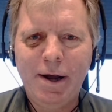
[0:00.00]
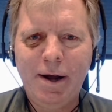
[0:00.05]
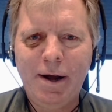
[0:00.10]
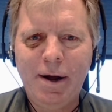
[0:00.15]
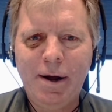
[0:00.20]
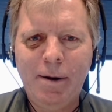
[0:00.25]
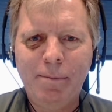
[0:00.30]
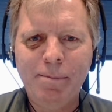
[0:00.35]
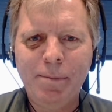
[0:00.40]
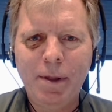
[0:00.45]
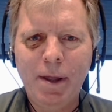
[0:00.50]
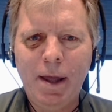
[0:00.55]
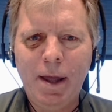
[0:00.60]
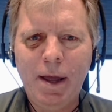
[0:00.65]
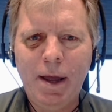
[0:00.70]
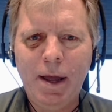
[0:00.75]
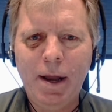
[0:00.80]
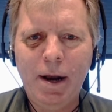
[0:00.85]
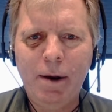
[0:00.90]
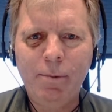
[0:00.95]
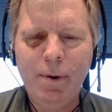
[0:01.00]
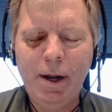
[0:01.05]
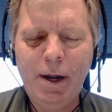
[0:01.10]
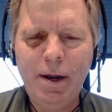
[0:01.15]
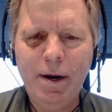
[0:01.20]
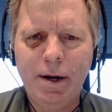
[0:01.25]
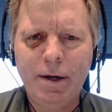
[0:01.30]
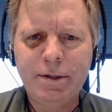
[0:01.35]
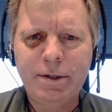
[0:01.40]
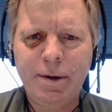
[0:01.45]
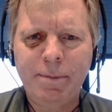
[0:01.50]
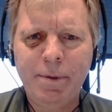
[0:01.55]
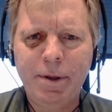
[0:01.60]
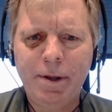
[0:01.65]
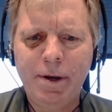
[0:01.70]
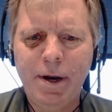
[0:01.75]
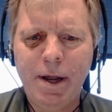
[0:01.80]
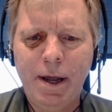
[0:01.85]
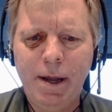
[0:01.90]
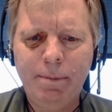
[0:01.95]
Um, and, and, I recognize some
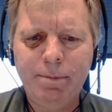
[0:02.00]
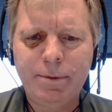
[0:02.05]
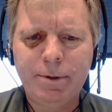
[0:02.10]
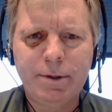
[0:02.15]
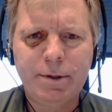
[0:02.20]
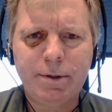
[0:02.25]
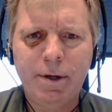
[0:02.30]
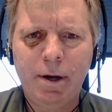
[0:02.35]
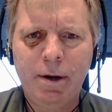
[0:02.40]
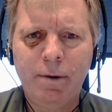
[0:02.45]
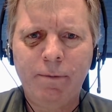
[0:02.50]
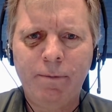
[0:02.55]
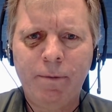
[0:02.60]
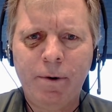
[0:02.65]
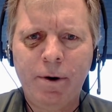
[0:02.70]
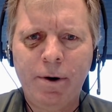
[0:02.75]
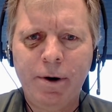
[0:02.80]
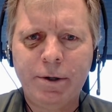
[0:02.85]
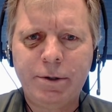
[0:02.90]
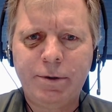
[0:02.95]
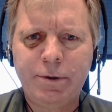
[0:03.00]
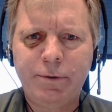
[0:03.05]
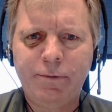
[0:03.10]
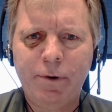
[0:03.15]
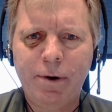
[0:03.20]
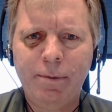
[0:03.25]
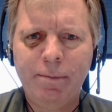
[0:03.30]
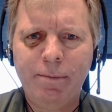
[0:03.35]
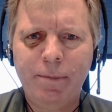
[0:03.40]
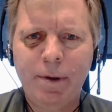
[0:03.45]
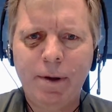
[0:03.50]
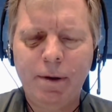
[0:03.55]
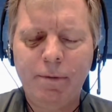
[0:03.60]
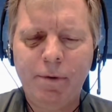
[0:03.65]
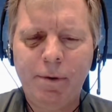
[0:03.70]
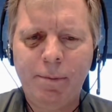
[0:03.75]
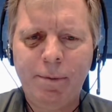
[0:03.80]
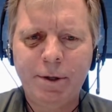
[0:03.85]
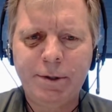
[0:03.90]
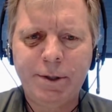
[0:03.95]
of the names on Varnish from the
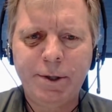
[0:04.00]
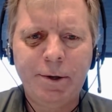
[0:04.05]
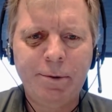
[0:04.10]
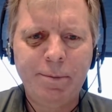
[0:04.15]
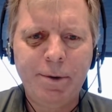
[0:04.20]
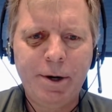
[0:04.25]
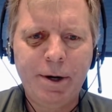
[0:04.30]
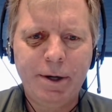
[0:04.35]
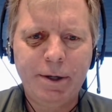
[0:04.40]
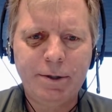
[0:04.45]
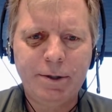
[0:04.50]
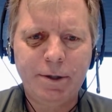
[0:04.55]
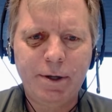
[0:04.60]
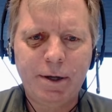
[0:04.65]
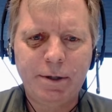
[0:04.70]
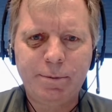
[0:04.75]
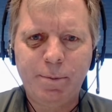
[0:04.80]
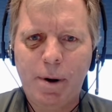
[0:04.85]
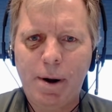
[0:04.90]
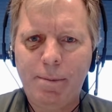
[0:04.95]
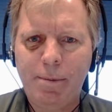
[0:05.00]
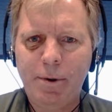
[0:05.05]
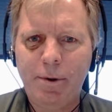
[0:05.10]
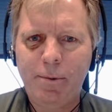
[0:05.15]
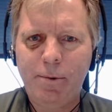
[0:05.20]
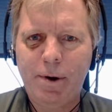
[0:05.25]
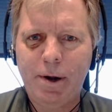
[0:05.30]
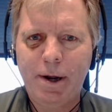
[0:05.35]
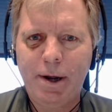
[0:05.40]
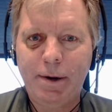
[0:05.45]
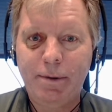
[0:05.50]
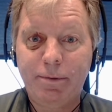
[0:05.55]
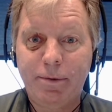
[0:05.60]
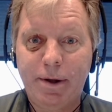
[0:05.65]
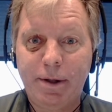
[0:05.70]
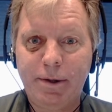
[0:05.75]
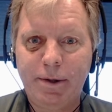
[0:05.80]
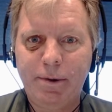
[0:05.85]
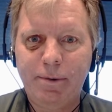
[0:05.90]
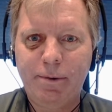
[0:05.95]
FreeBSD community, so that's probably why I
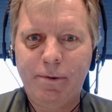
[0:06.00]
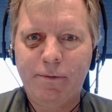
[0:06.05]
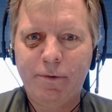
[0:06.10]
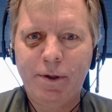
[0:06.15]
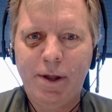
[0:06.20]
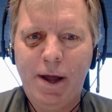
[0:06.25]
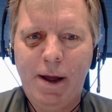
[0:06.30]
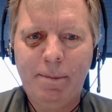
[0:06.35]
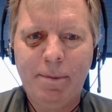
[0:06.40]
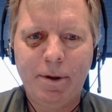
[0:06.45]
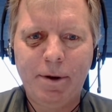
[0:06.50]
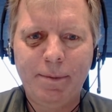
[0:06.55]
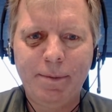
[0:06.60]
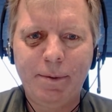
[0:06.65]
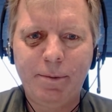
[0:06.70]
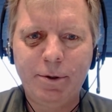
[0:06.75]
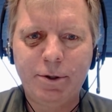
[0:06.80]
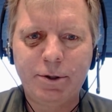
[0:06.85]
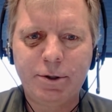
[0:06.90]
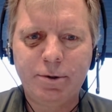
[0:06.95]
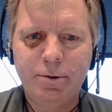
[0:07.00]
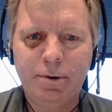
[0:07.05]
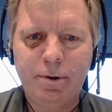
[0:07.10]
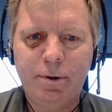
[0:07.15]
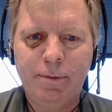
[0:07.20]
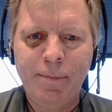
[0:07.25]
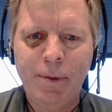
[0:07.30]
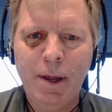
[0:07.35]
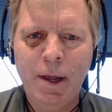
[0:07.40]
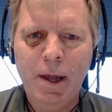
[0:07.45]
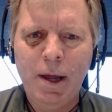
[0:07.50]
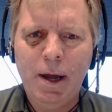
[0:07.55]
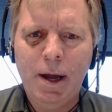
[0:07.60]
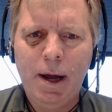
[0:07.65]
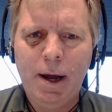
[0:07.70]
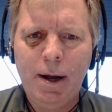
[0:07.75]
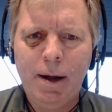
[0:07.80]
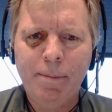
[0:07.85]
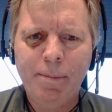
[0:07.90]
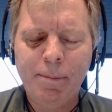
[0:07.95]
thought they overlapped a little bit, which is cool.
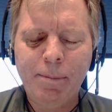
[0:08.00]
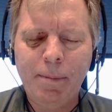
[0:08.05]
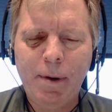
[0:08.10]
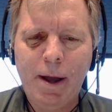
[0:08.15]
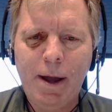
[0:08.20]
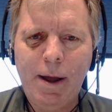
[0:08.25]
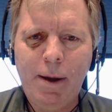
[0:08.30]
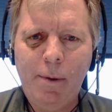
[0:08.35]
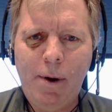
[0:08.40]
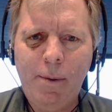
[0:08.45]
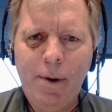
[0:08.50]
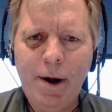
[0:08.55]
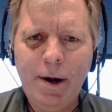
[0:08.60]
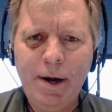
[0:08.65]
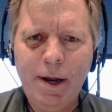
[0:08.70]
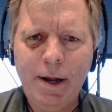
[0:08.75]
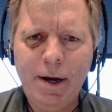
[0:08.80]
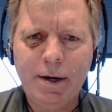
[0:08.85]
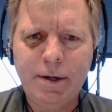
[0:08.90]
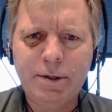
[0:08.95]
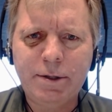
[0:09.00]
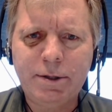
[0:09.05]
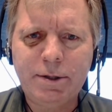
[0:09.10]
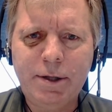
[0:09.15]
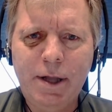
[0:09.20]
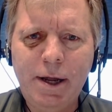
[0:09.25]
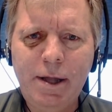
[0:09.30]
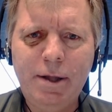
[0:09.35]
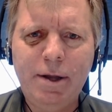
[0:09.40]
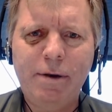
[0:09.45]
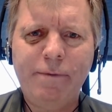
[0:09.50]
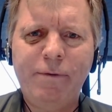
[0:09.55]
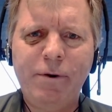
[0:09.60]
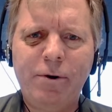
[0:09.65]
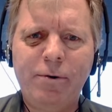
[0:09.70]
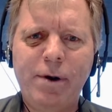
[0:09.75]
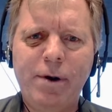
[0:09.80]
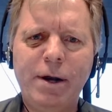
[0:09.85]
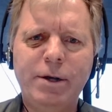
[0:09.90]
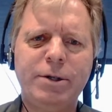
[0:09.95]
Um, I, I want to take it a slightly
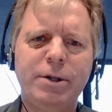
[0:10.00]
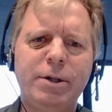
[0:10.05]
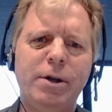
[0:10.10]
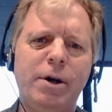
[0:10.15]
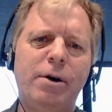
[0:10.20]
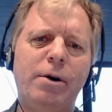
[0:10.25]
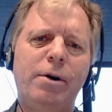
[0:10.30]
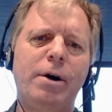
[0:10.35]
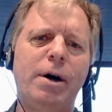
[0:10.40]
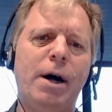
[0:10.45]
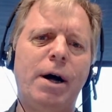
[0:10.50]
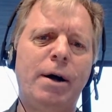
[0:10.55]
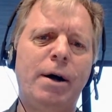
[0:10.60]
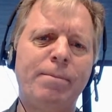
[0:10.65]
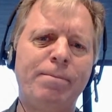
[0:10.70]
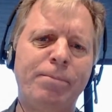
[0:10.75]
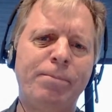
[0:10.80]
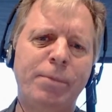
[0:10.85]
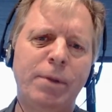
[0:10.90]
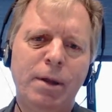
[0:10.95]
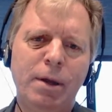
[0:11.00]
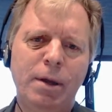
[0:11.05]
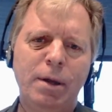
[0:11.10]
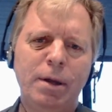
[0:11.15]
different direction, though. Um,